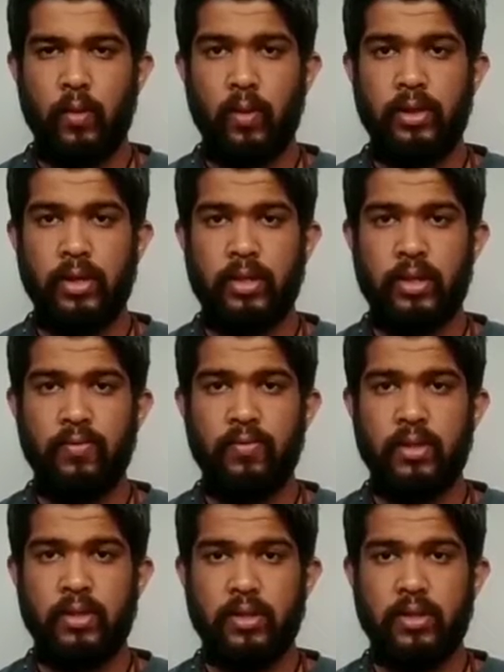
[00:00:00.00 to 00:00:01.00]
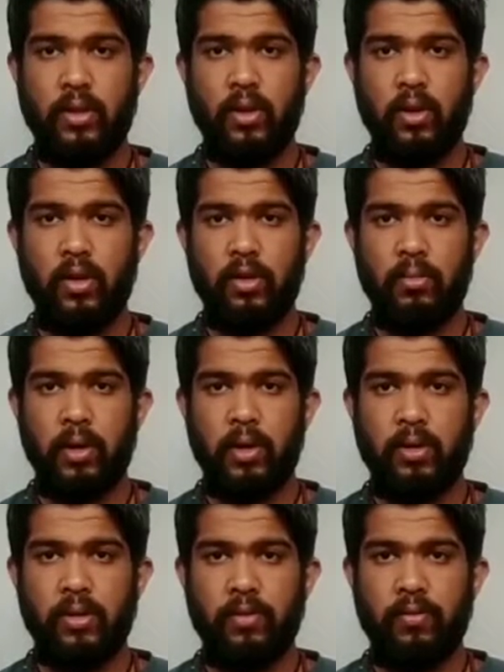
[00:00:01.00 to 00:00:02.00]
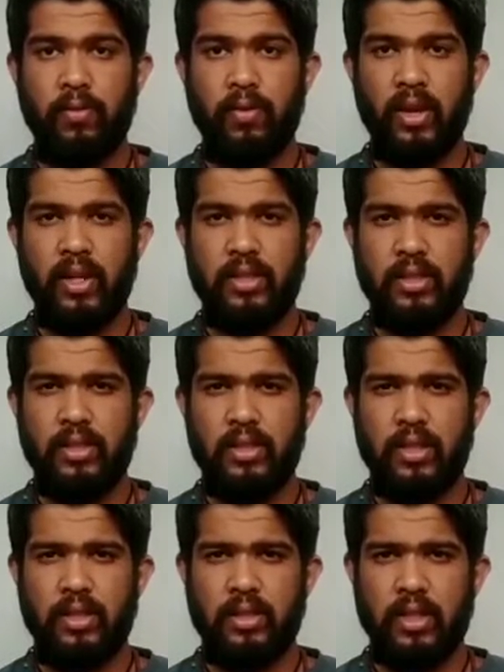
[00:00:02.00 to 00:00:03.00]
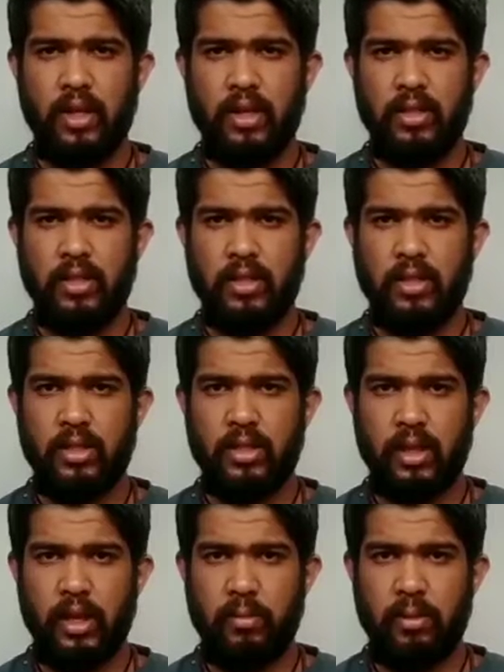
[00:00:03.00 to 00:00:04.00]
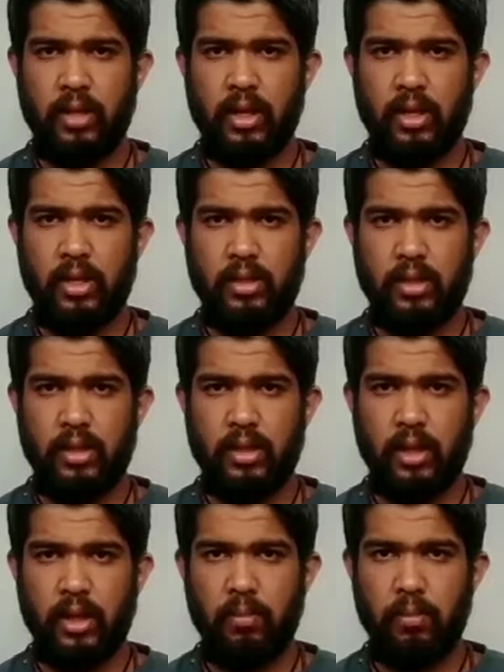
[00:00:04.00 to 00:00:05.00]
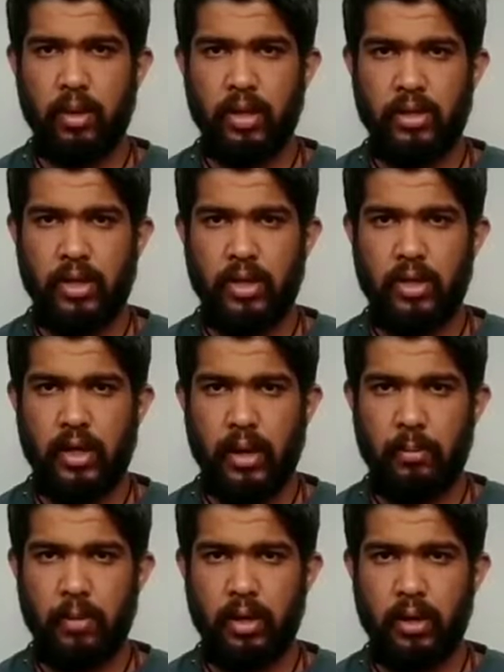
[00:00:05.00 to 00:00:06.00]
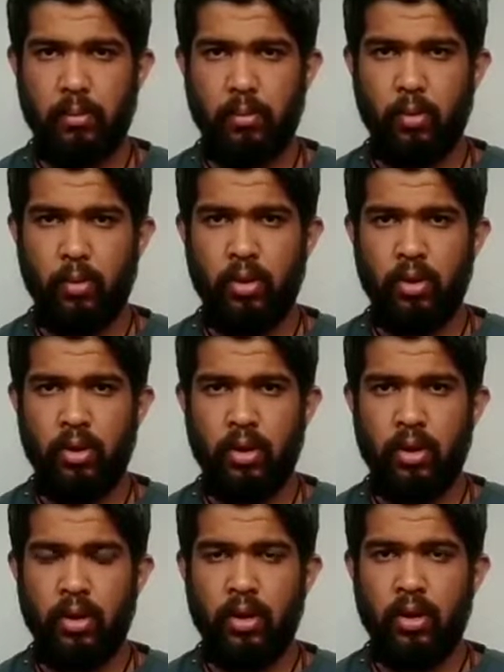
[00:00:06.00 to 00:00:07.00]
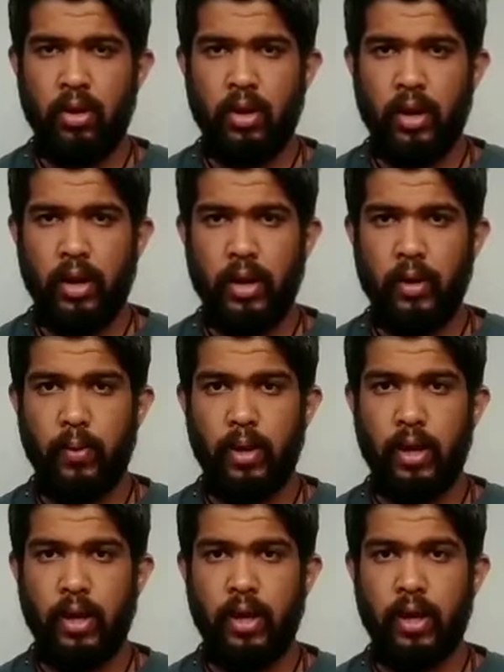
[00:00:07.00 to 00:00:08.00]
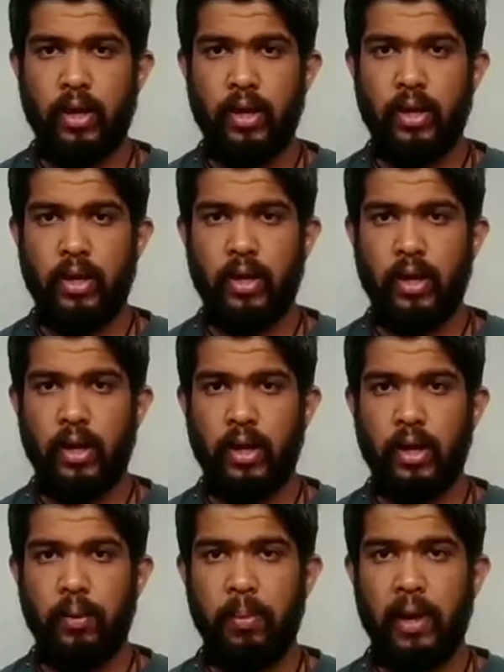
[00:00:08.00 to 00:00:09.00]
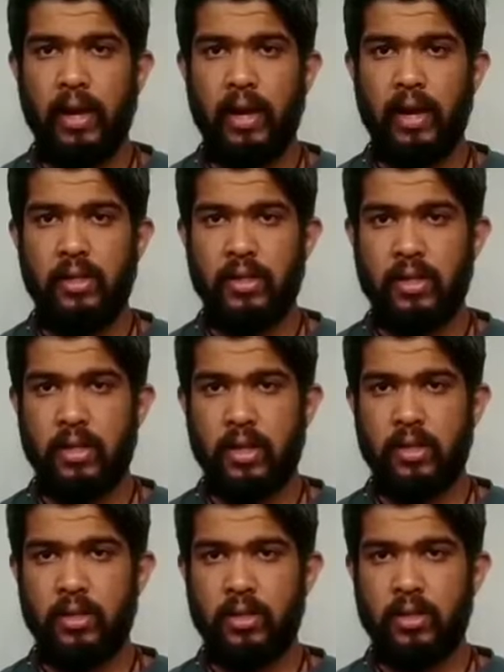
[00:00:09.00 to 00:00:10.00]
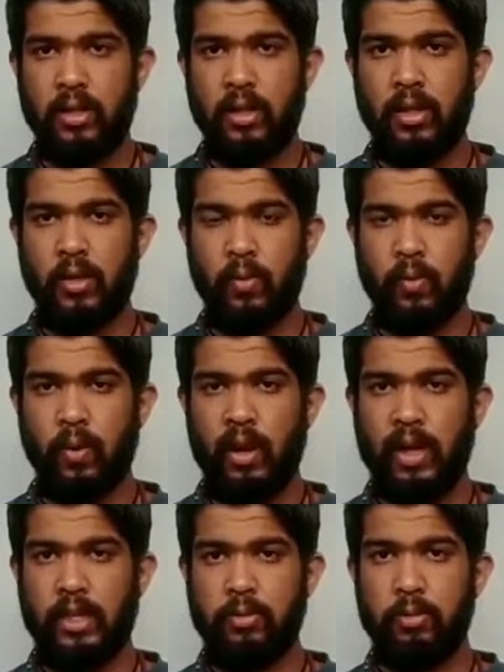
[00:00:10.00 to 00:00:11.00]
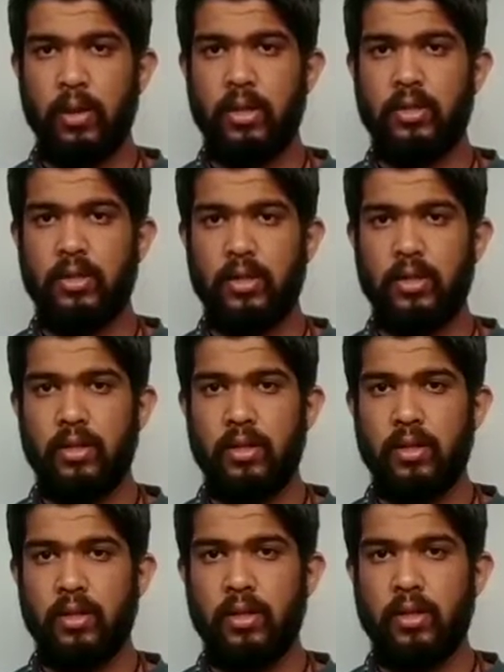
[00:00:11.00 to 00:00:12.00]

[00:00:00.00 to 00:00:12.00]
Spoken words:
Now when the stiffness is gone because of resistance stretch, I'm increasing the compression is happening more, and when I apply resistance while expansion,